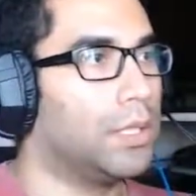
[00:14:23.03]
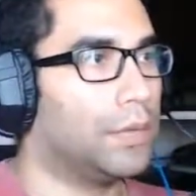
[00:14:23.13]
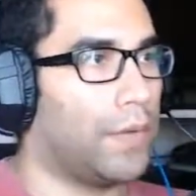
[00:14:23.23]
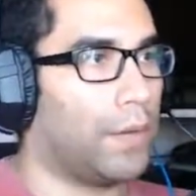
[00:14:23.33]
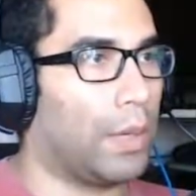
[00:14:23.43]

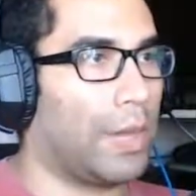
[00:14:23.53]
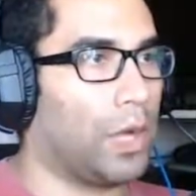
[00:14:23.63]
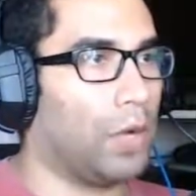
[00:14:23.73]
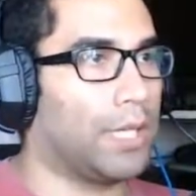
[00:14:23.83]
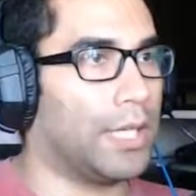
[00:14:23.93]
Find a way back
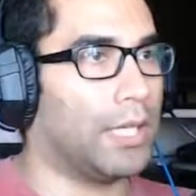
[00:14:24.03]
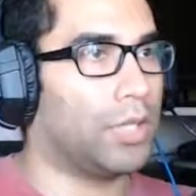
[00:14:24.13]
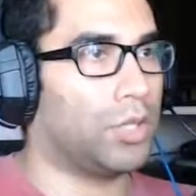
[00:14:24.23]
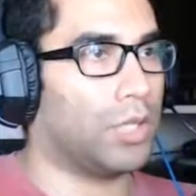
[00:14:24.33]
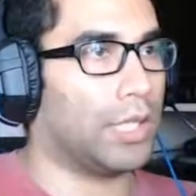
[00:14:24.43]
home, kitty. Do
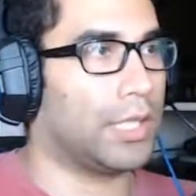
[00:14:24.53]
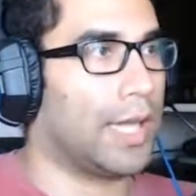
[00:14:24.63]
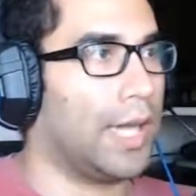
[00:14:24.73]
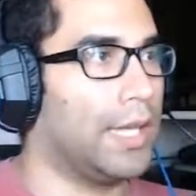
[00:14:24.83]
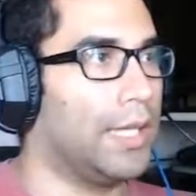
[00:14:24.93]
you see the
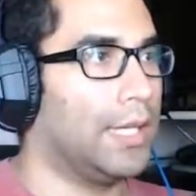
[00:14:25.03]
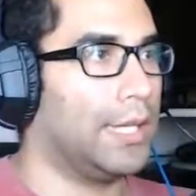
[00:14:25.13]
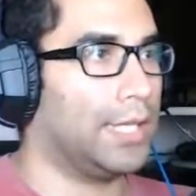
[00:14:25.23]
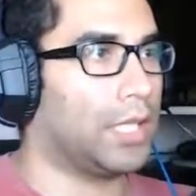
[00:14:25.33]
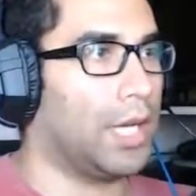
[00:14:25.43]
sky?
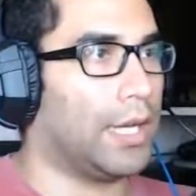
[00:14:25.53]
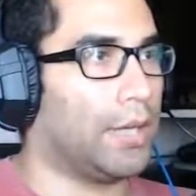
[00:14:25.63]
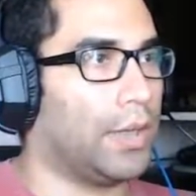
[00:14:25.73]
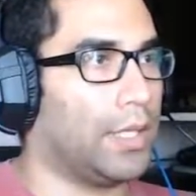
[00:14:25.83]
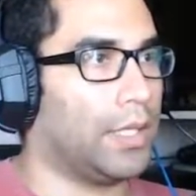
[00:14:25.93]
It's dawn, and
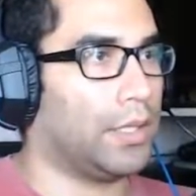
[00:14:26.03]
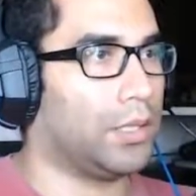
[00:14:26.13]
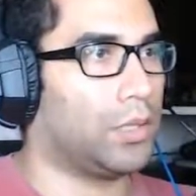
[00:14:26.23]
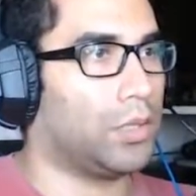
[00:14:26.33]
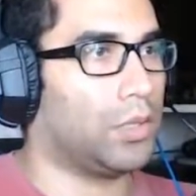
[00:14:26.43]
really
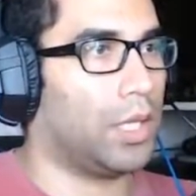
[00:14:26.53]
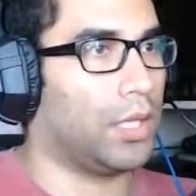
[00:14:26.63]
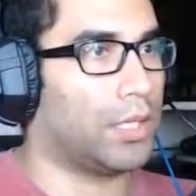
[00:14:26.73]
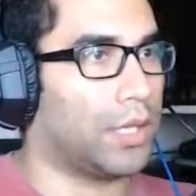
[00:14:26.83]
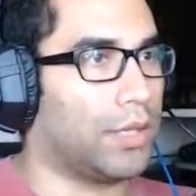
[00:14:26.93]
soon all the
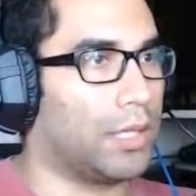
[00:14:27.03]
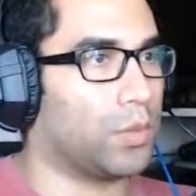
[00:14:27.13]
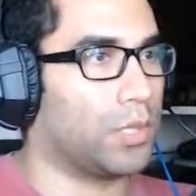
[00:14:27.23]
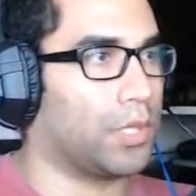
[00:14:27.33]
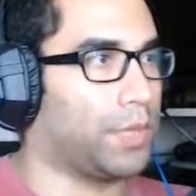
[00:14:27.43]
scary things will
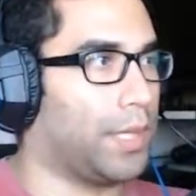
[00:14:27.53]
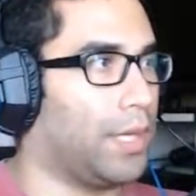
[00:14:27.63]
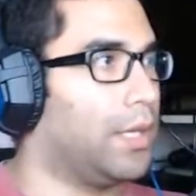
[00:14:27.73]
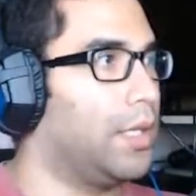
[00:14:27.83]
disappear.